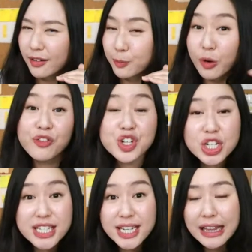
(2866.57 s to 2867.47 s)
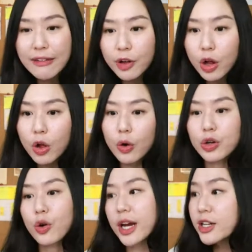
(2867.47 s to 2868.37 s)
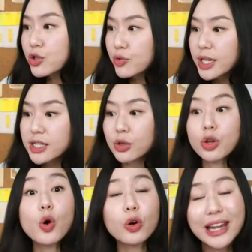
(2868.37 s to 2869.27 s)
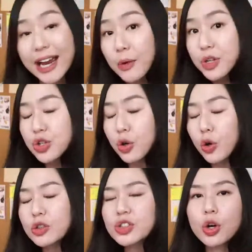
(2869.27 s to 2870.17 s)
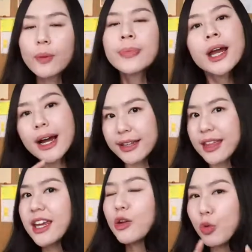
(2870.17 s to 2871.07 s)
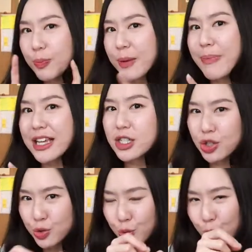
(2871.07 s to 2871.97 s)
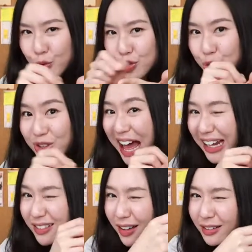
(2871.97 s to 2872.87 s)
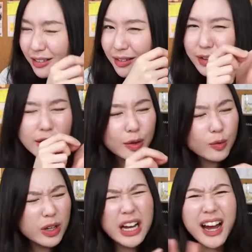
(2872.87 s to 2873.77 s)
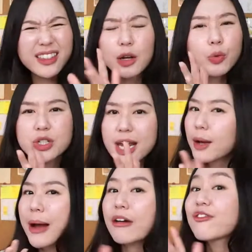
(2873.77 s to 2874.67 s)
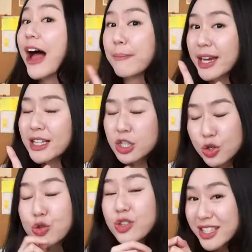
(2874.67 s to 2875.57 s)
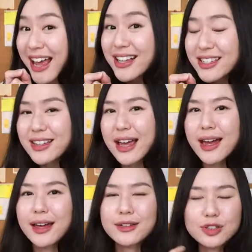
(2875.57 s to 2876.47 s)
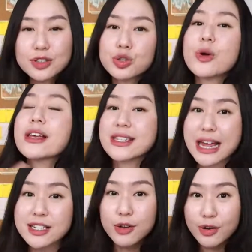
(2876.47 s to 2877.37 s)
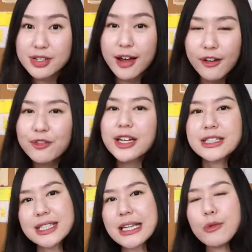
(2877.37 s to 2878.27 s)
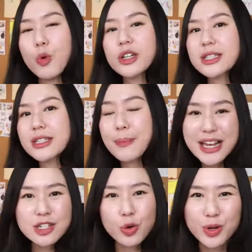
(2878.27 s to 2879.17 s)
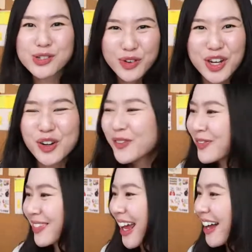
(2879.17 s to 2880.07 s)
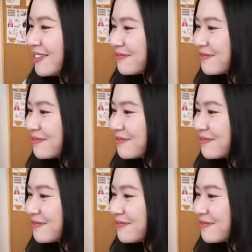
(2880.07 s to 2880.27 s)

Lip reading: proficiency level or your interest or your language goal so I think it will be best to do that I think it would take about 5 minutes to do the test and to assess yourself and see what's the best choice for you yeah